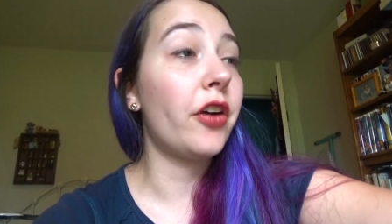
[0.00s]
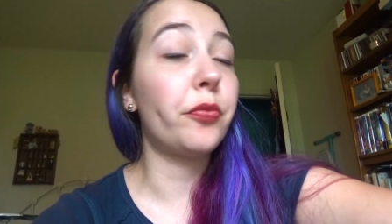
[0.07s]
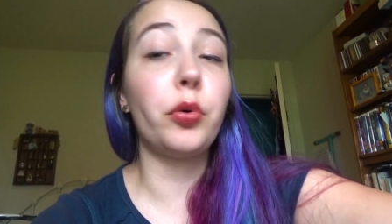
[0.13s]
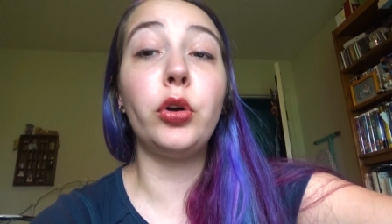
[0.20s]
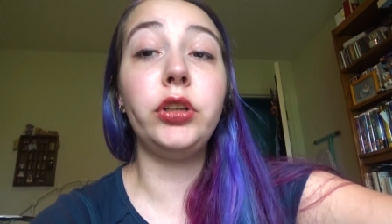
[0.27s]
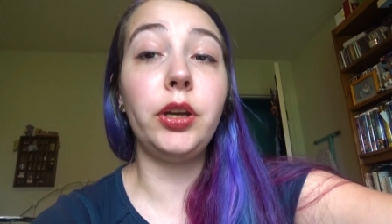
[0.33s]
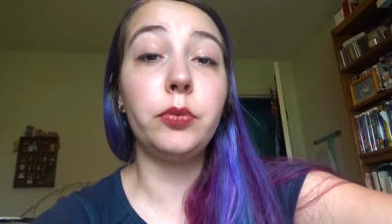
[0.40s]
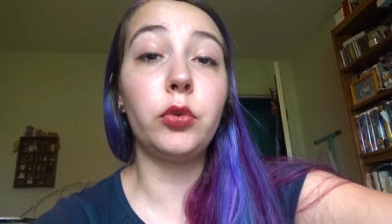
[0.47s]
I've
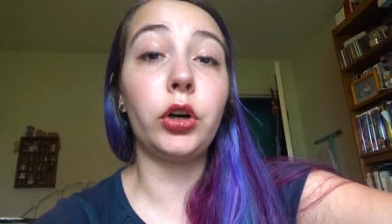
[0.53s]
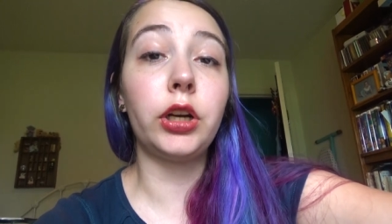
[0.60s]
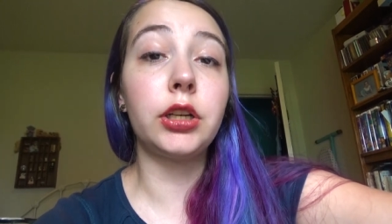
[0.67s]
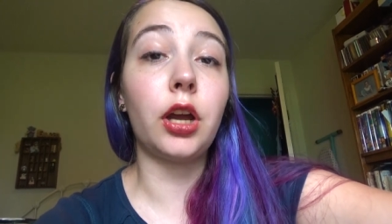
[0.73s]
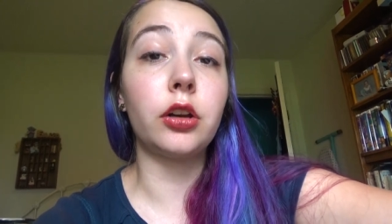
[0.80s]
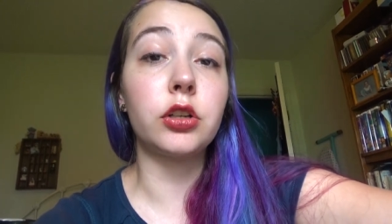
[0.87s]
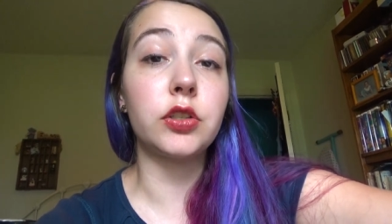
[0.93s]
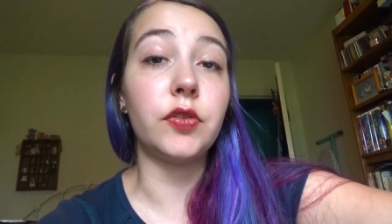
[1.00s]
pulled up Morgan
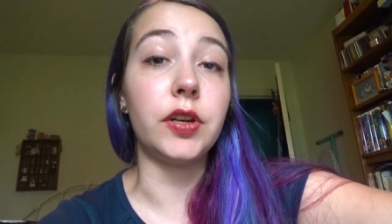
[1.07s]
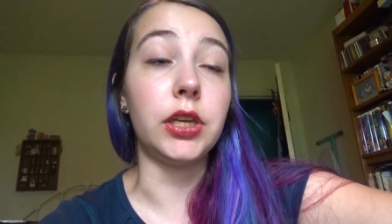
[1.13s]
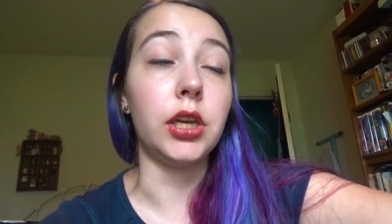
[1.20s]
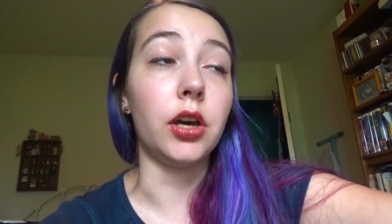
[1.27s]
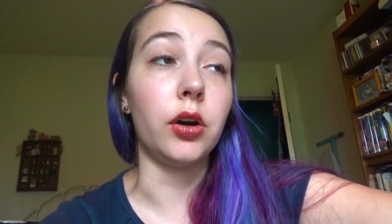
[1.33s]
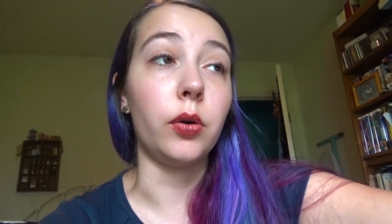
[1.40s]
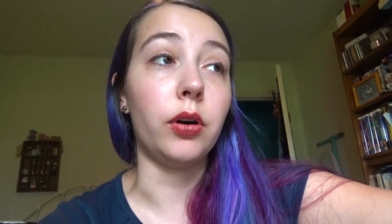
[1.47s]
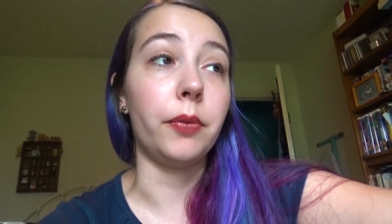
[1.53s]
Donner's
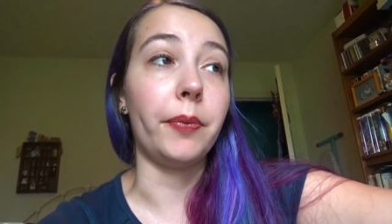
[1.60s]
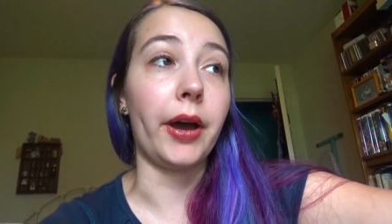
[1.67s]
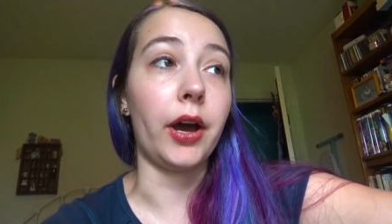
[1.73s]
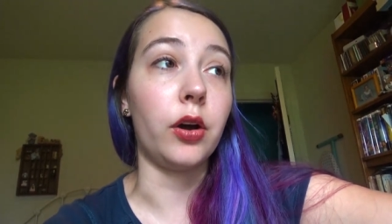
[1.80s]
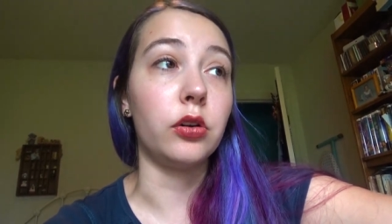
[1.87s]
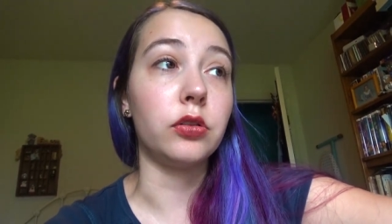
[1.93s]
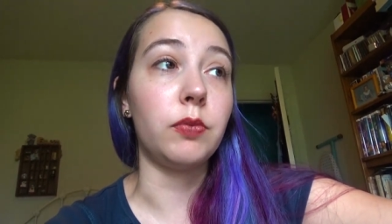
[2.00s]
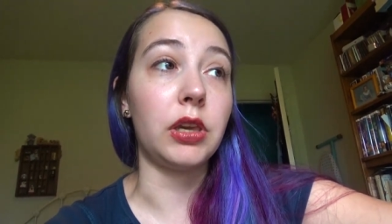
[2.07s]
video
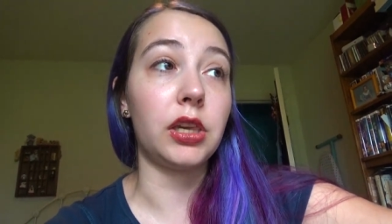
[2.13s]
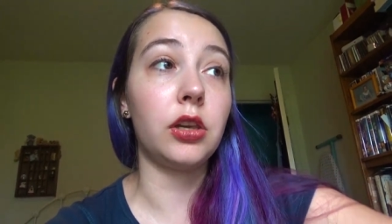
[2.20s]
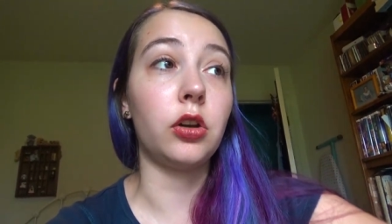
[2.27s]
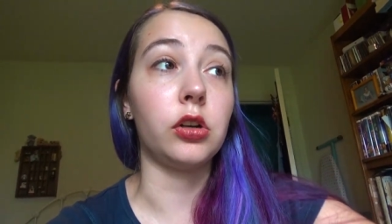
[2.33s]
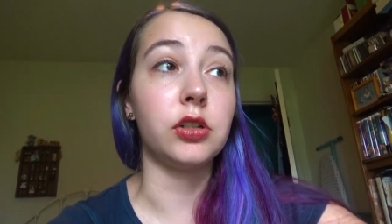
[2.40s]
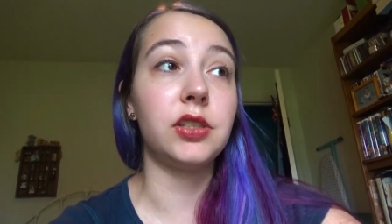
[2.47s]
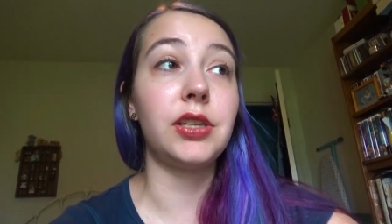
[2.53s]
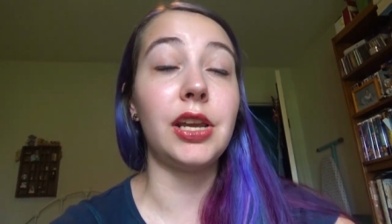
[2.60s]
about making
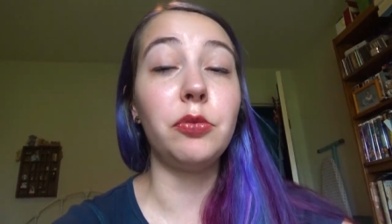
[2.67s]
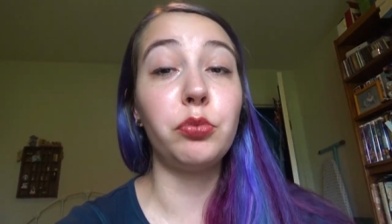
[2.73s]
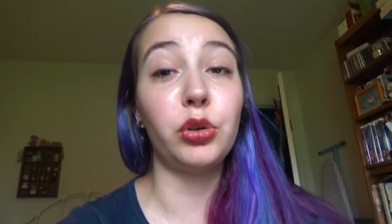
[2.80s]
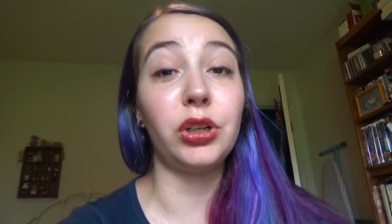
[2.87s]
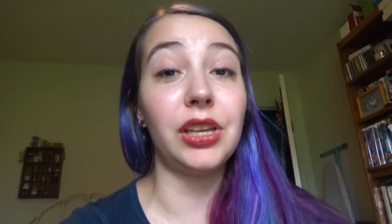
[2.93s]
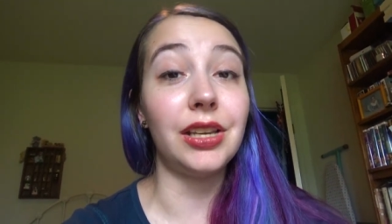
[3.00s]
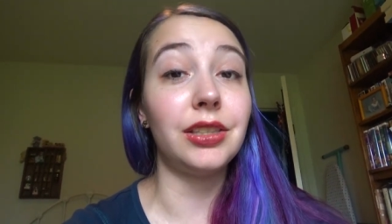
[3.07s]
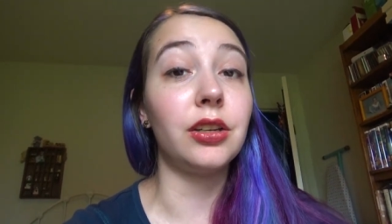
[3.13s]
her St.
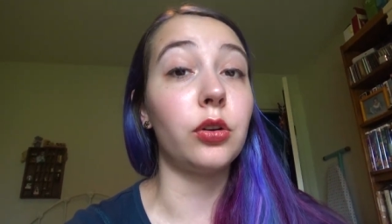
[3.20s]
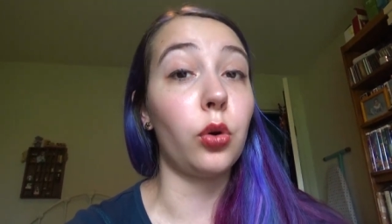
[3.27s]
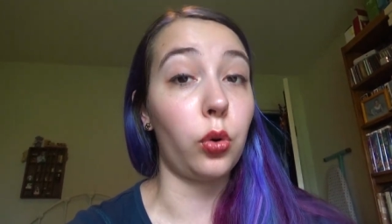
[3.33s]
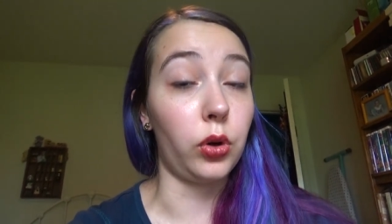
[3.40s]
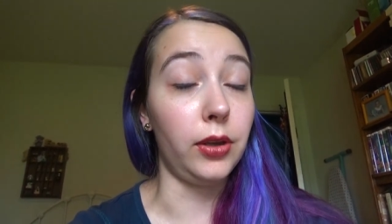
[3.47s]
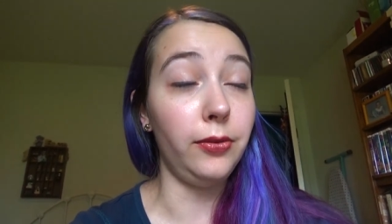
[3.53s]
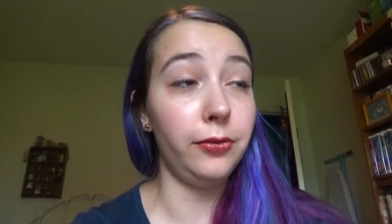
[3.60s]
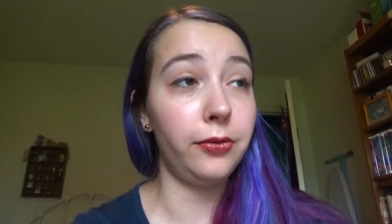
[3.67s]
Brigitte
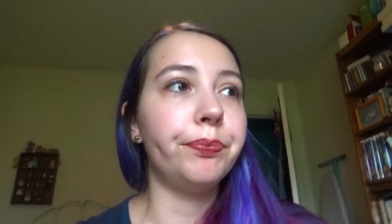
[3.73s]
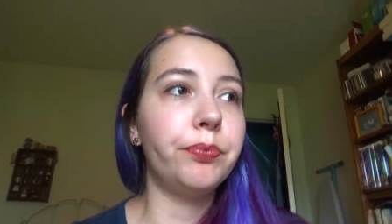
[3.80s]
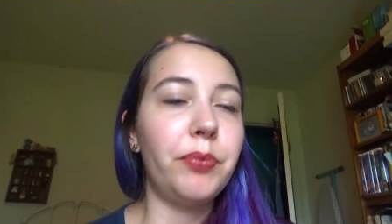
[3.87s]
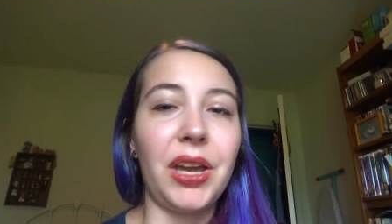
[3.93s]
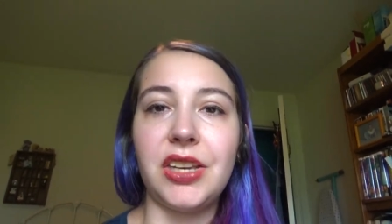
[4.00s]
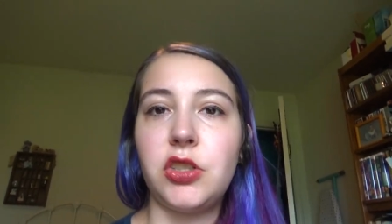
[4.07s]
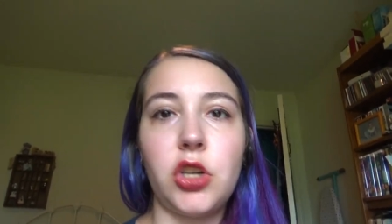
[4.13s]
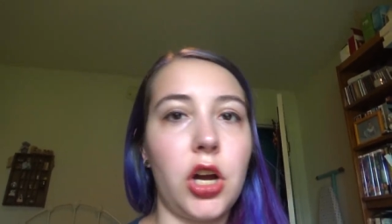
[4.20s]
coif
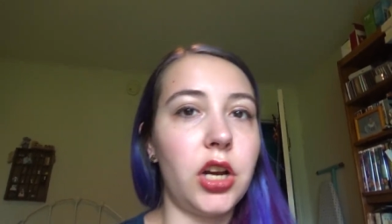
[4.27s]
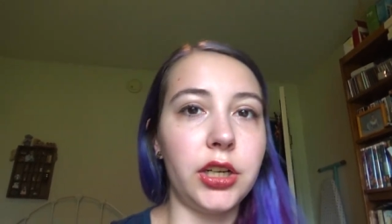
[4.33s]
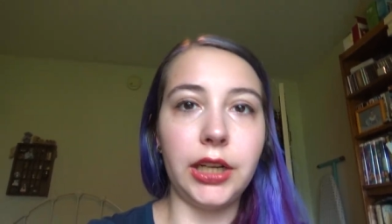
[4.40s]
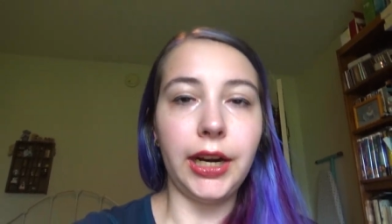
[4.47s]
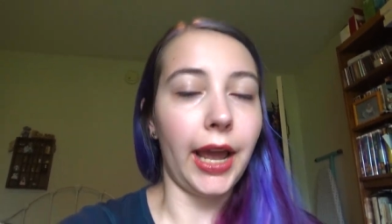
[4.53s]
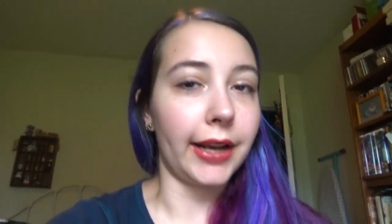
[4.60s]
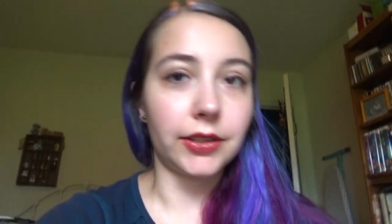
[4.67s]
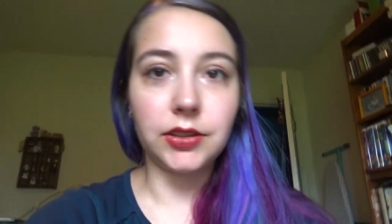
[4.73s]
based on
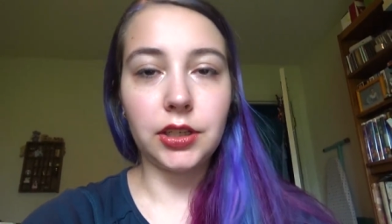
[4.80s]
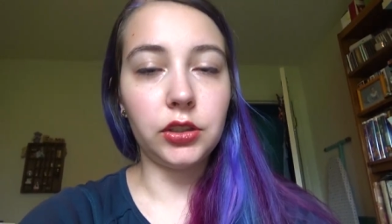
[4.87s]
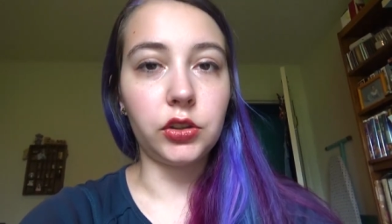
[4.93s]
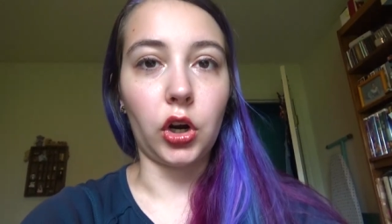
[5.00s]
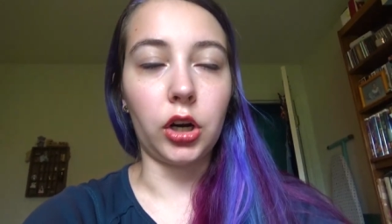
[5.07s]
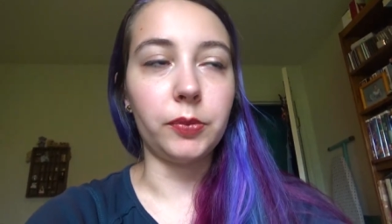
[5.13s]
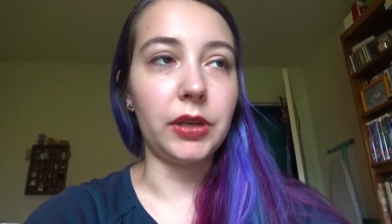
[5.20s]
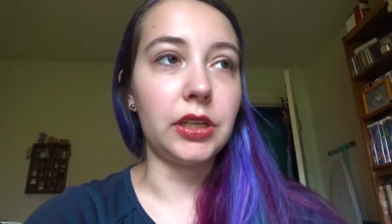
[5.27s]
an extant
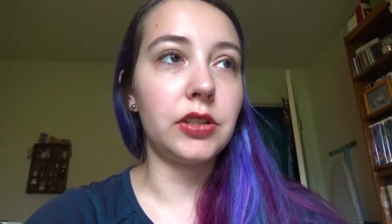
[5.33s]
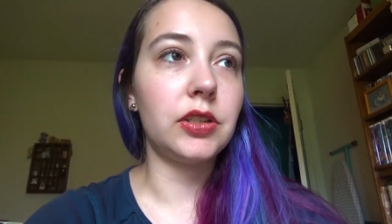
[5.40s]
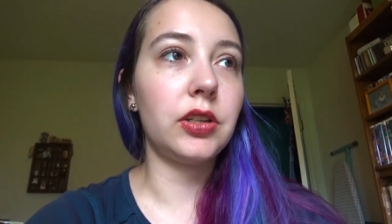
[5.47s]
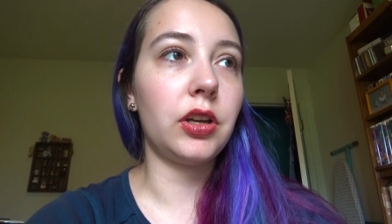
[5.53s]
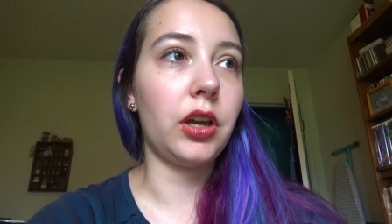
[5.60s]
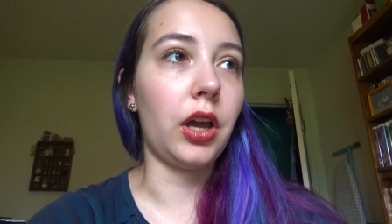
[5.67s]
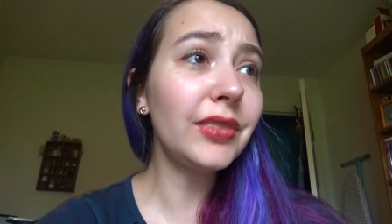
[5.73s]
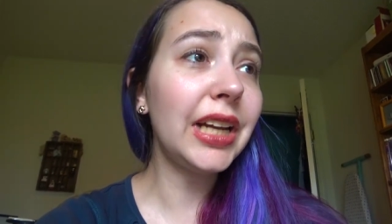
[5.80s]
garment,
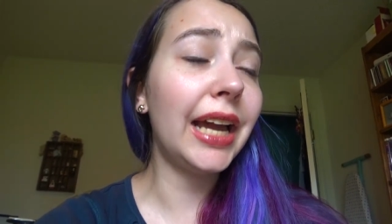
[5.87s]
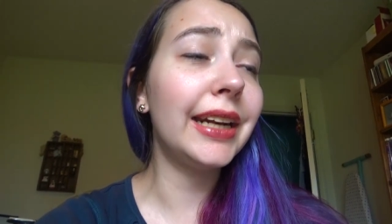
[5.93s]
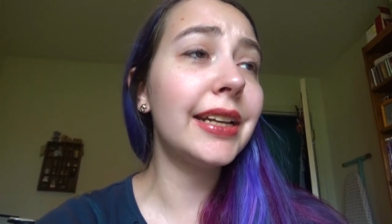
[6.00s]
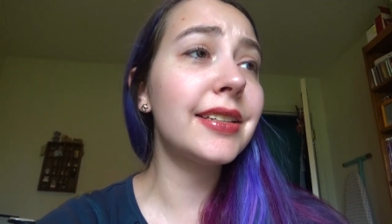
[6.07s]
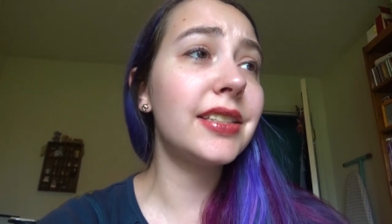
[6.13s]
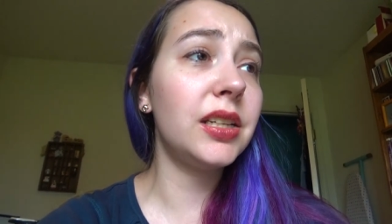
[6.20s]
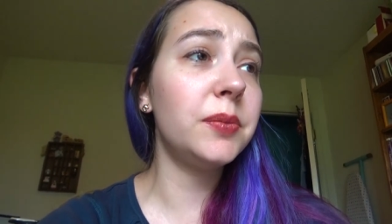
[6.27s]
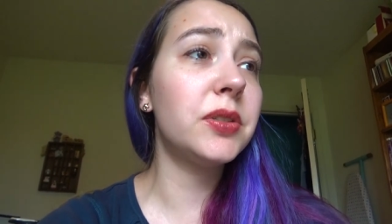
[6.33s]
and
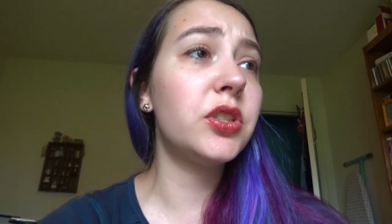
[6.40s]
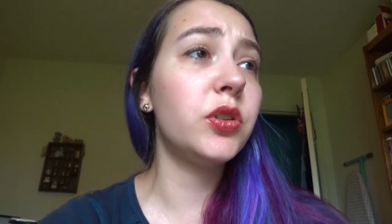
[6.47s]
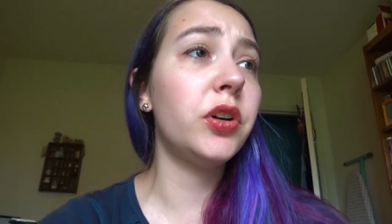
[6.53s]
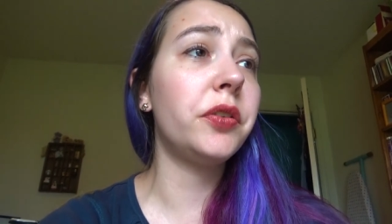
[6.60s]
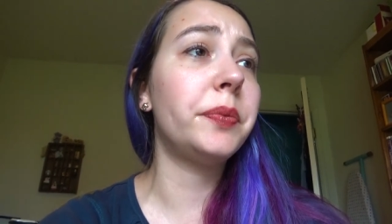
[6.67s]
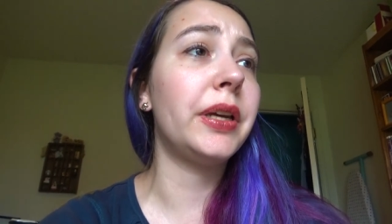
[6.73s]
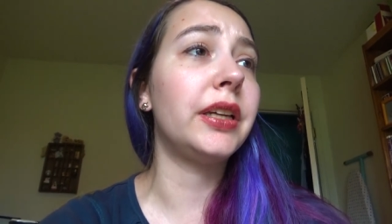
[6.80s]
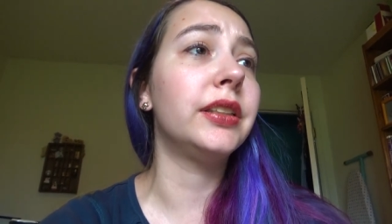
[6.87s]
it seems to
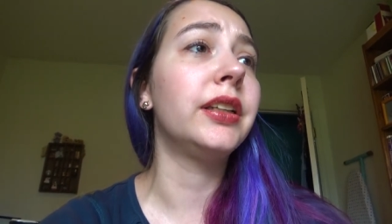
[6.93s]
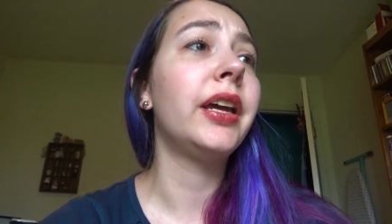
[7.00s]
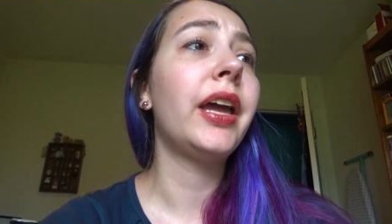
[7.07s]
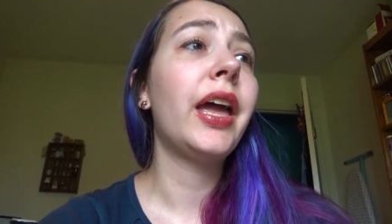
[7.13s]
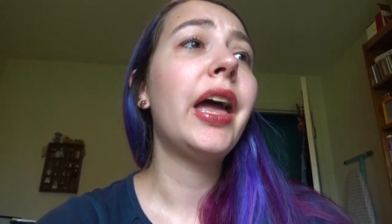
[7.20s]
have been